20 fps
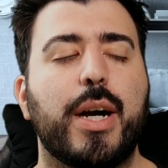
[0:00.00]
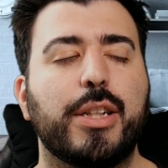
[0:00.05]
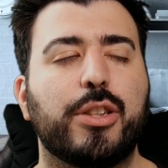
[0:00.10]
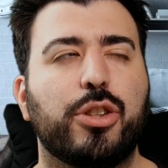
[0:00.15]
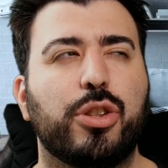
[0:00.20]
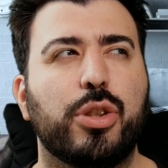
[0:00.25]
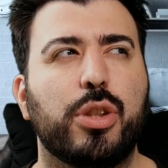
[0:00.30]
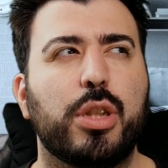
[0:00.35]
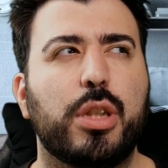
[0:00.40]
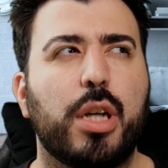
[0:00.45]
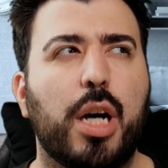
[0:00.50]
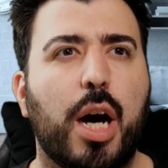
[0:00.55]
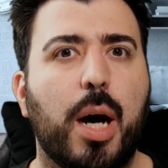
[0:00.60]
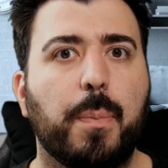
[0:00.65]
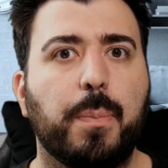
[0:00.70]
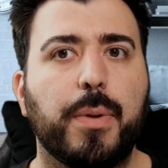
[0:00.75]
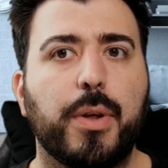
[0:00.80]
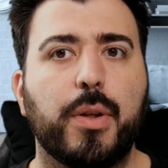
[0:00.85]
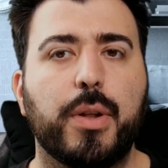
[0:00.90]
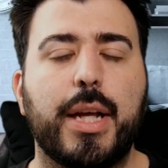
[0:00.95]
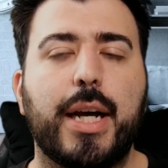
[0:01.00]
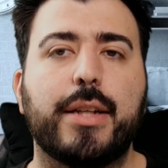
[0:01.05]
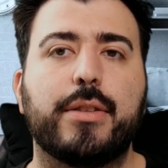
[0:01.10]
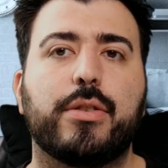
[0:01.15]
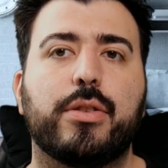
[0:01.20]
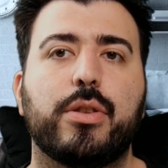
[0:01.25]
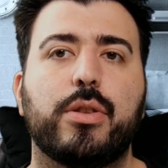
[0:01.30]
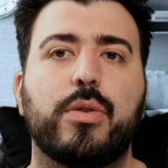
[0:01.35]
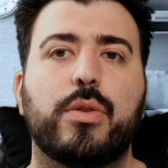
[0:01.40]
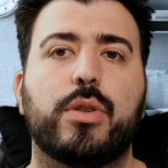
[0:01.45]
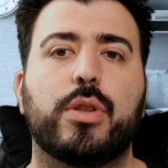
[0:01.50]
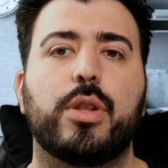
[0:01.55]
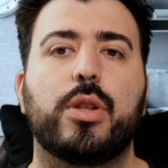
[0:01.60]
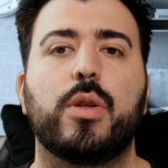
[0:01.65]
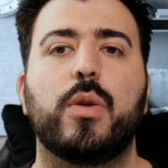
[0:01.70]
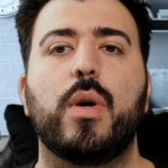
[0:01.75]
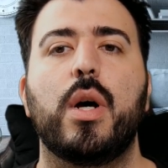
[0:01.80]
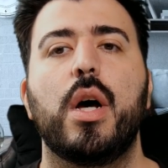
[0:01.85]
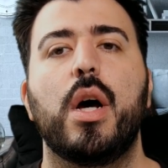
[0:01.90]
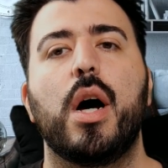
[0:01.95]
I should upload that soon
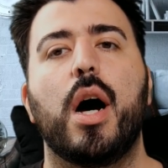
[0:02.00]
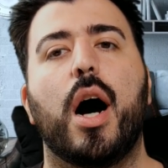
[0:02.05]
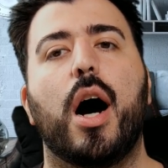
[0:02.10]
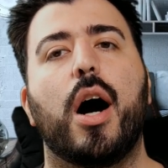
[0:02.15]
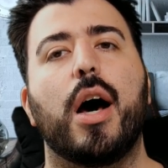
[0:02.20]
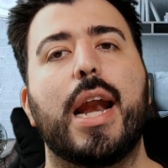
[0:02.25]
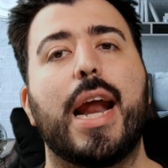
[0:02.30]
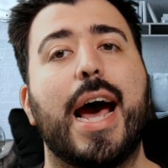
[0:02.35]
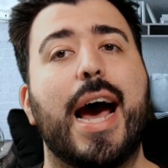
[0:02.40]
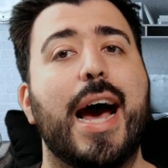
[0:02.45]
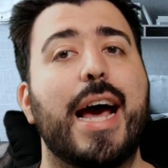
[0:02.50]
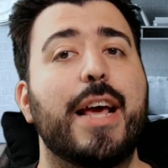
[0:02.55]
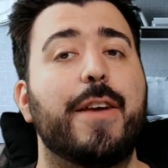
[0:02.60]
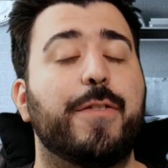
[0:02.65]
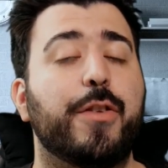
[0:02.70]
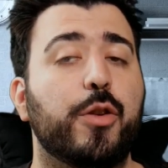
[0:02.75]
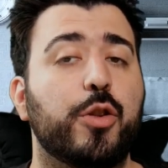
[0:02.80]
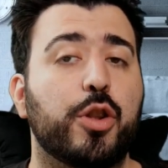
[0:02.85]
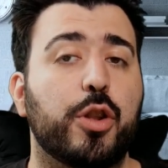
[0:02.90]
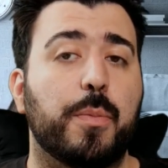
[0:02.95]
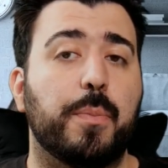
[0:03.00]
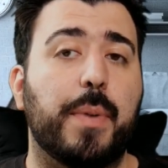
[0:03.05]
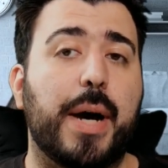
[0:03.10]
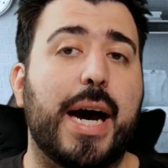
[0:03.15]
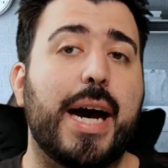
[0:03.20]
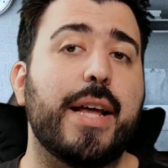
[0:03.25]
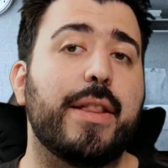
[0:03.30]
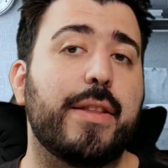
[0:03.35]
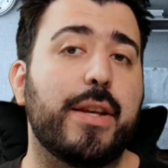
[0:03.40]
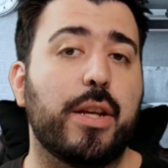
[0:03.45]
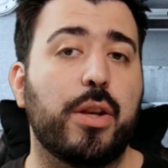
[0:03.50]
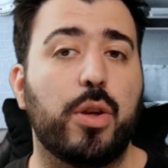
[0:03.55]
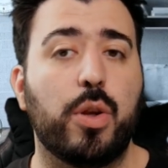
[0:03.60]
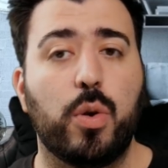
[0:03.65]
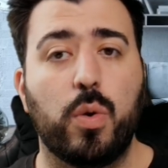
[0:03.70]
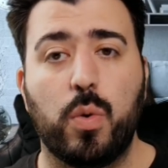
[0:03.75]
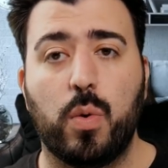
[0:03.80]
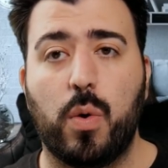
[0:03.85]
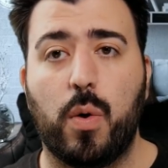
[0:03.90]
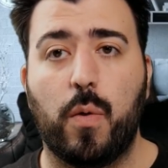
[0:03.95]
too on if you should buy the
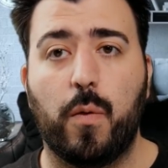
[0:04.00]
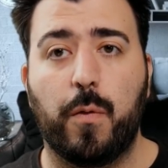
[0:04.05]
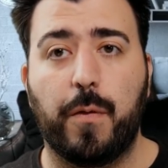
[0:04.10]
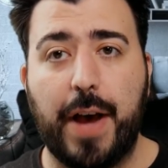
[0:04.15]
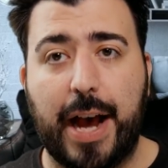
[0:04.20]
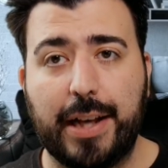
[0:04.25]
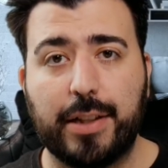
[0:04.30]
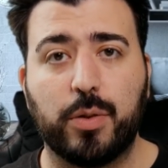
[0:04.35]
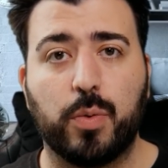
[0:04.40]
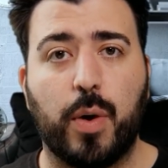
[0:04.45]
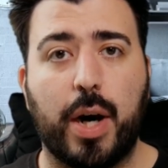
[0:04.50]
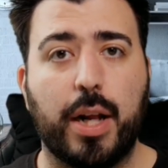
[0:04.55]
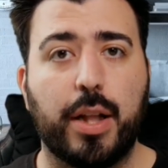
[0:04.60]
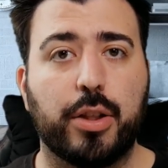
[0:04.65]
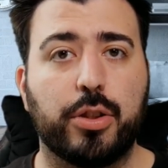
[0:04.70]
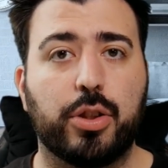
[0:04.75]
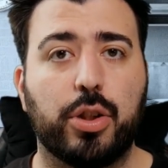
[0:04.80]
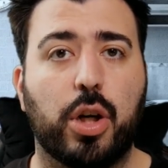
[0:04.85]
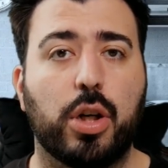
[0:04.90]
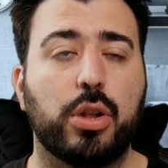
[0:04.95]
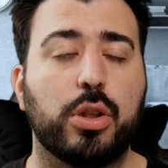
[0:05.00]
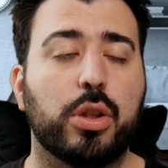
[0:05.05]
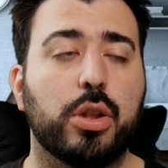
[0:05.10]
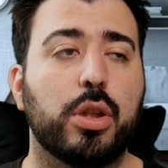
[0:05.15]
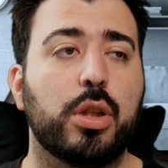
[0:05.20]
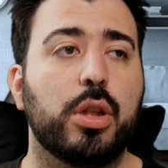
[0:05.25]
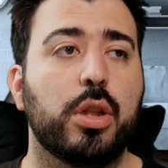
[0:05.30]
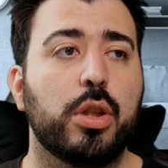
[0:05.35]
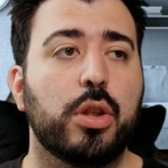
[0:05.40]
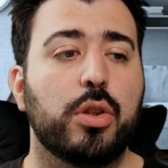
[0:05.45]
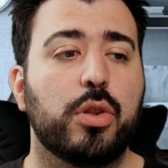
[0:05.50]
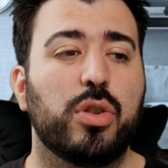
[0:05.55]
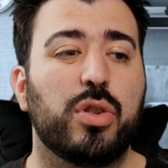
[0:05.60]
new fast wireless charger.